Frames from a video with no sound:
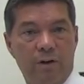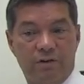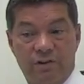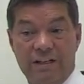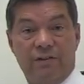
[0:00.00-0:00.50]
that
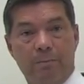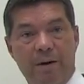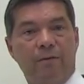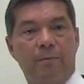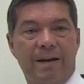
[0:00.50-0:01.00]
sits
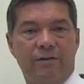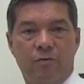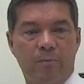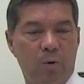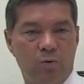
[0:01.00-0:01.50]
above the
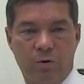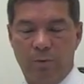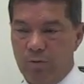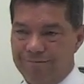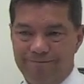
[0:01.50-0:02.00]
manager and pulls the
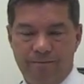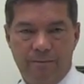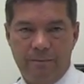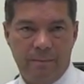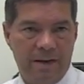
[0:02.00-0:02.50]
ball?
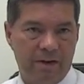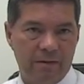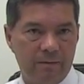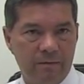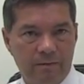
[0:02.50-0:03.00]
Never.
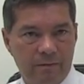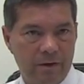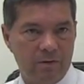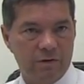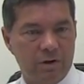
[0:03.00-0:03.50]

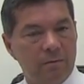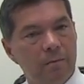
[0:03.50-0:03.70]
No, there's not.